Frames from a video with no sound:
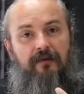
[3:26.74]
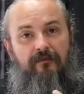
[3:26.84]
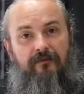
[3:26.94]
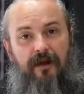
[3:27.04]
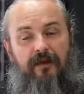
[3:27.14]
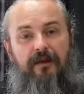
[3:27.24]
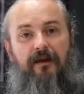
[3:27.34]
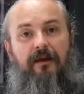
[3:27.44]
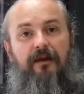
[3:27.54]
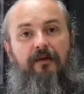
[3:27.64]

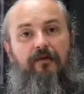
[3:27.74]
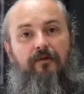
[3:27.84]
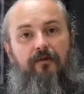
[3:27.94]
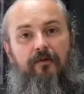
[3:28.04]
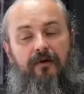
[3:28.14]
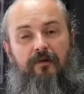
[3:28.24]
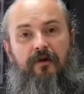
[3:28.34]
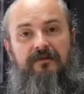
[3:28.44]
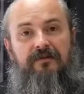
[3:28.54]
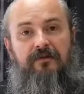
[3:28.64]
validating or
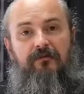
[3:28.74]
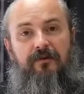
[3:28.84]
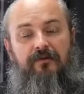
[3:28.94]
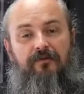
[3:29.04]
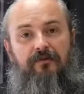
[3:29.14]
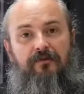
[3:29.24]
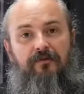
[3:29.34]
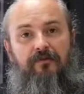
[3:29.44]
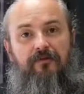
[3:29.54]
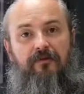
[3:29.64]
requesting
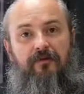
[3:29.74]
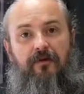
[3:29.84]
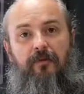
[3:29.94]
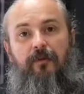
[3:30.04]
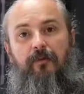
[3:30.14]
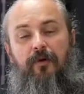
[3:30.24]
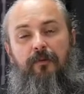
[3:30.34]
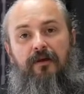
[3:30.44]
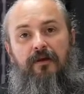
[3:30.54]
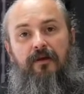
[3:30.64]
resources on the
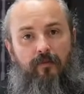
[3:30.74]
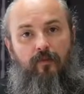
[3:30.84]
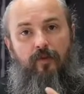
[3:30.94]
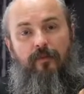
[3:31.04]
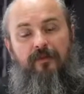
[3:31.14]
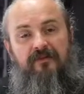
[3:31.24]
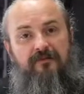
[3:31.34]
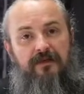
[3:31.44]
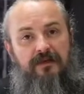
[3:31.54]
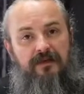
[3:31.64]
property. What this
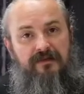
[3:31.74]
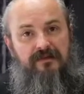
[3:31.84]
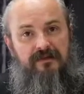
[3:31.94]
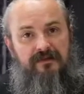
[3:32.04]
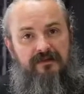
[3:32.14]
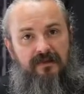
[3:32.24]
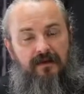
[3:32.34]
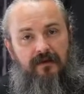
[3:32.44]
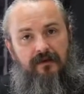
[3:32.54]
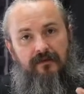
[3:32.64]
means is
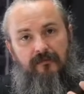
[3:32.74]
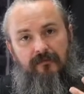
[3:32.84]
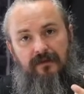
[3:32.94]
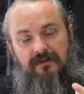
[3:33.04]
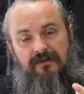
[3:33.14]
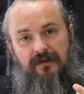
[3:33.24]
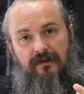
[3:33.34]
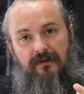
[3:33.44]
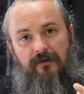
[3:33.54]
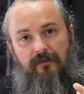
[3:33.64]
that, let's
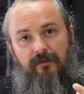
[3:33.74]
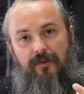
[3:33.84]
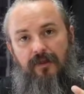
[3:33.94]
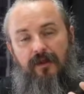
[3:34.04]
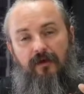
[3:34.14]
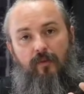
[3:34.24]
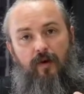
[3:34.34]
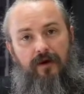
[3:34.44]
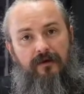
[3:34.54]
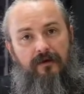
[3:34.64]
say that player
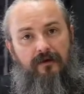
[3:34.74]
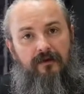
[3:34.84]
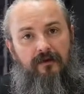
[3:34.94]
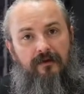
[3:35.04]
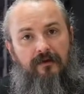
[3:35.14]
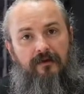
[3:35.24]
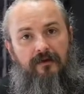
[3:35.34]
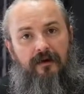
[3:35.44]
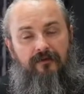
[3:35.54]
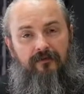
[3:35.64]
1
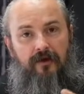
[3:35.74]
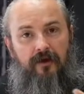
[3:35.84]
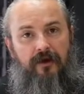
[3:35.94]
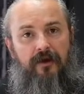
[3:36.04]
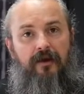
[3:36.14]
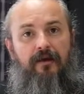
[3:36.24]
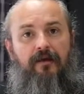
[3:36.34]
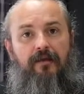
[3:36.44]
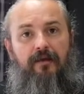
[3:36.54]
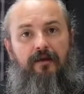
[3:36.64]
has gone in,
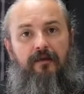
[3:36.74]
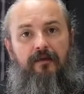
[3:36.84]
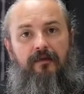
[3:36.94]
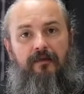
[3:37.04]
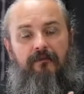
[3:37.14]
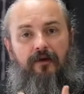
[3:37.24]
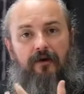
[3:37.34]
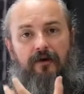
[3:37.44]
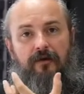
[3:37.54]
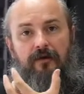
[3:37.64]
they've got